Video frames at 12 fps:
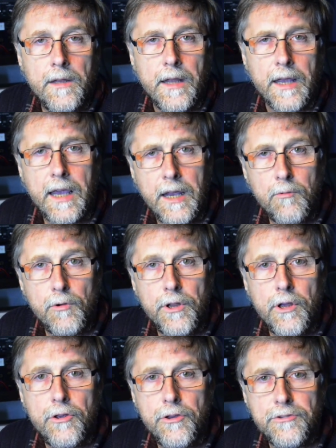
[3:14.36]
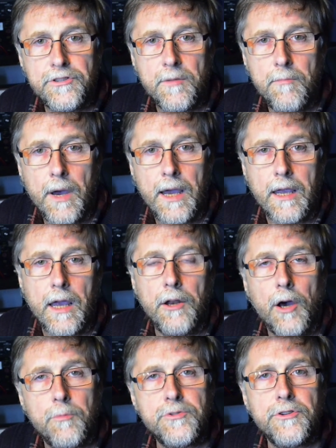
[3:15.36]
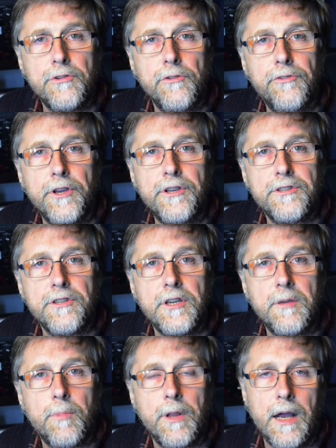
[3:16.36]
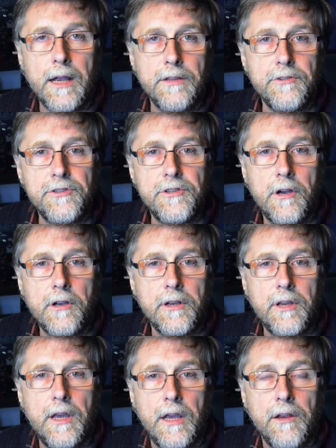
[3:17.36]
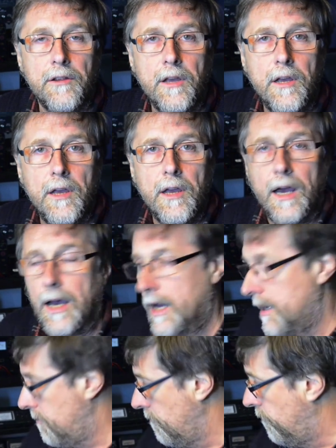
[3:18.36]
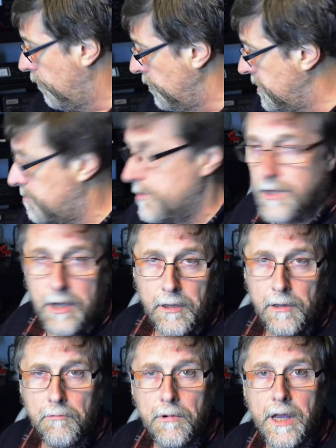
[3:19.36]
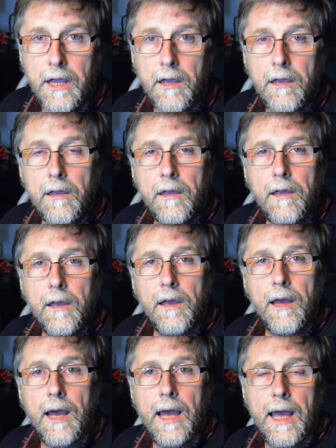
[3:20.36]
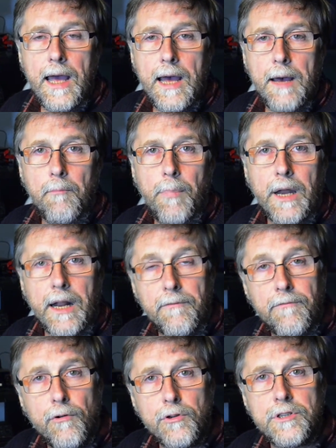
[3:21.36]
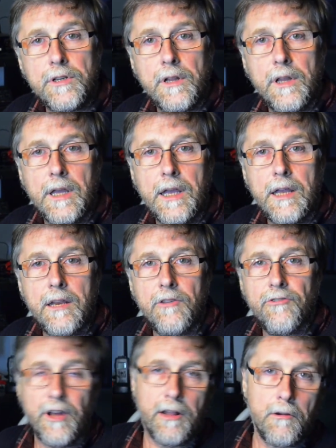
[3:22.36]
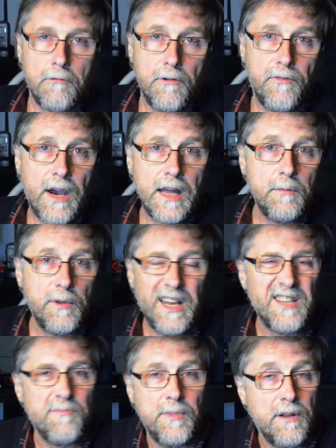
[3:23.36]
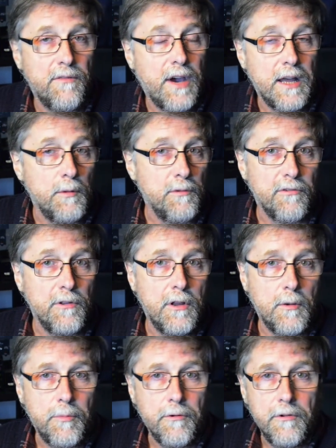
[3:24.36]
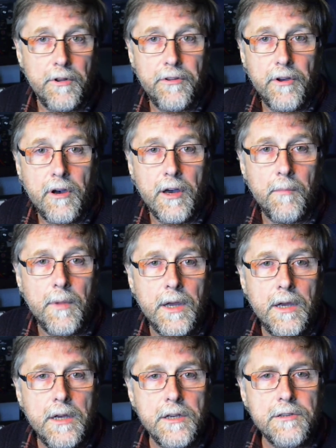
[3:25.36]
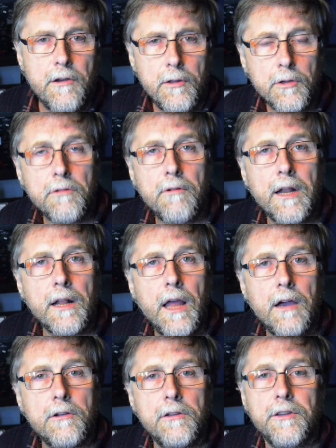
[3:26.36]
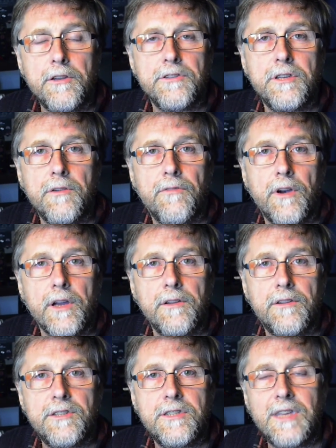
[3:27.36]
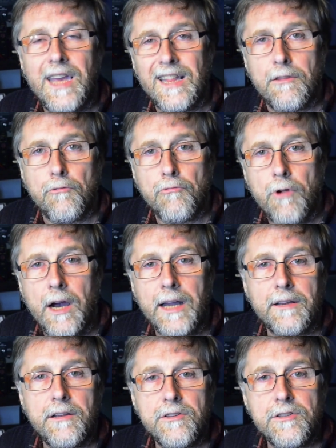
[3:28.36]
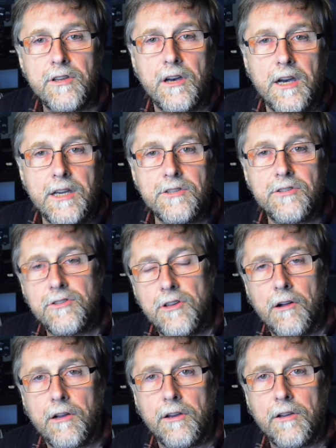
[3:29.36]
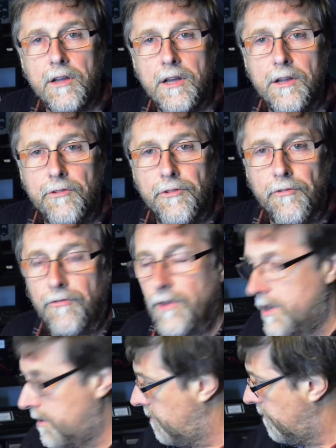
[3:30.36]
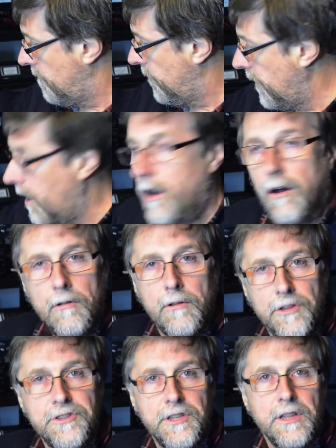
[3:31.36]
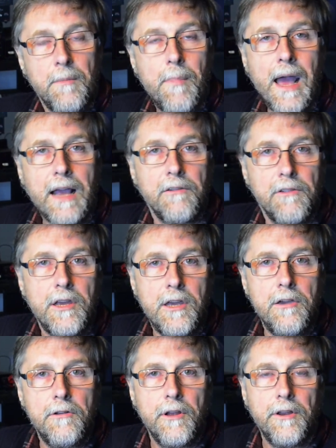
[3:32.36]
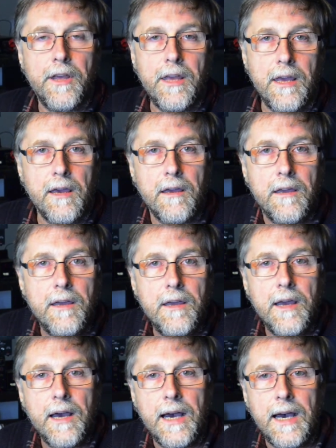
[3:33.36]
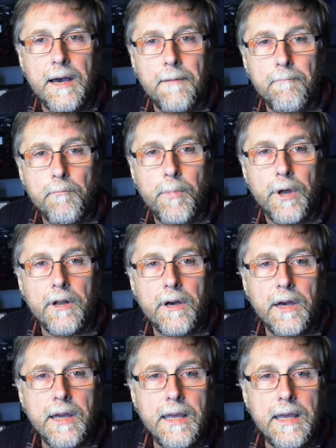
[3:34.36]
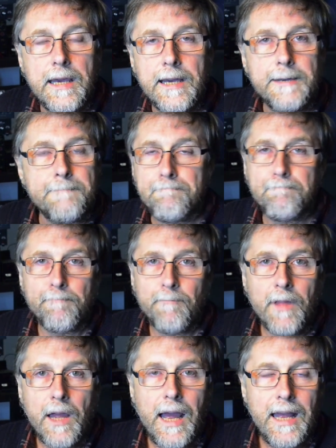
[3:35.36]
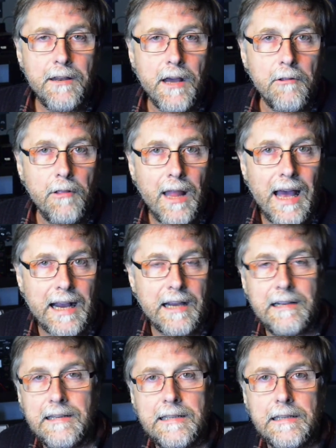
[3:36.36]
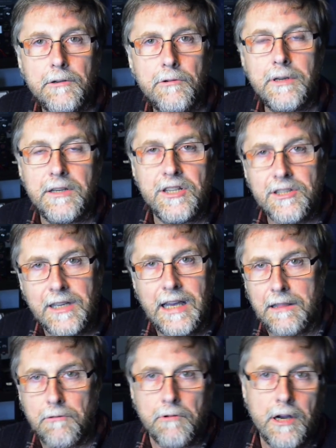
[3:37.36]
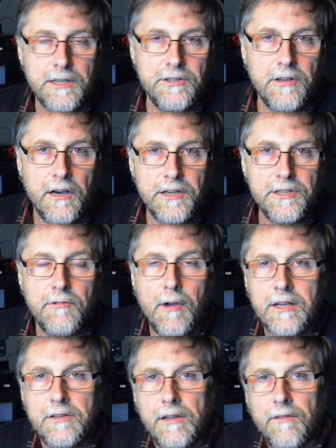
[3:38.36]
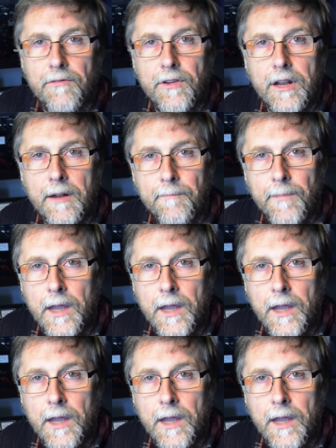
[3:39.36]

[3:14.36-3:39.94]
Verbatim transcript: Now Kenwood used to make an optional DC plug-in socket kit uh, for this particular rig. Uh, but unfortunately it is no longer available. It hasn't been available for a long period of time. So I looked around locally to see if I could get the right sized socket to fit the hole that's in the back of the unit here um, but I uh, had no luck couldn't just get the right size to actually fit it